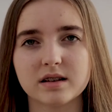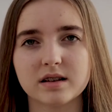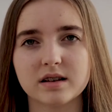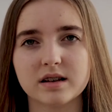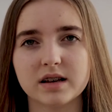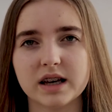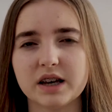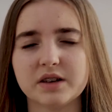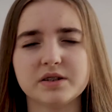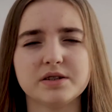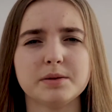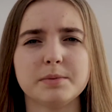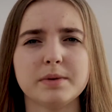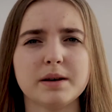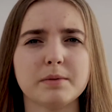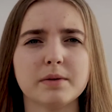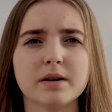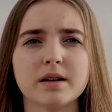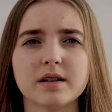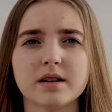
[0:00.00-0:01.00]
He used to be
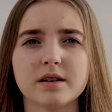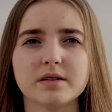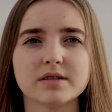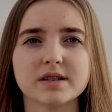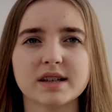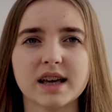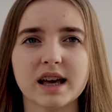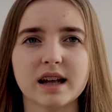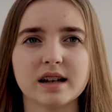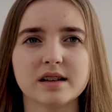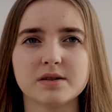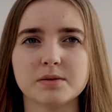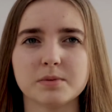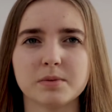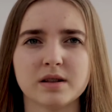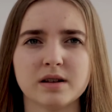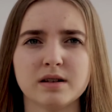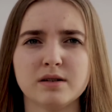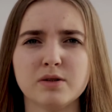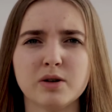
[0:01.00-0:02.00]
one of those kids
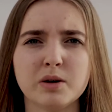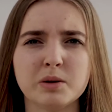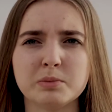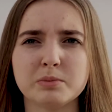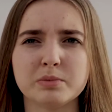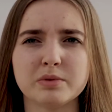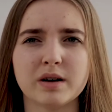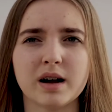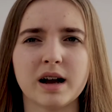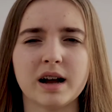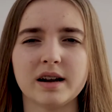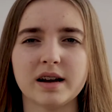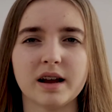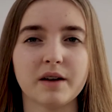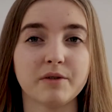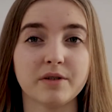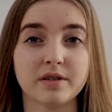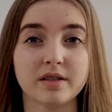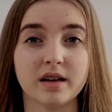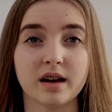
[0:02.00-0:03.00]
with a non-brand
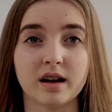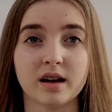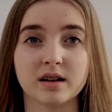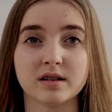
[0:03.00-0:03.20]
everything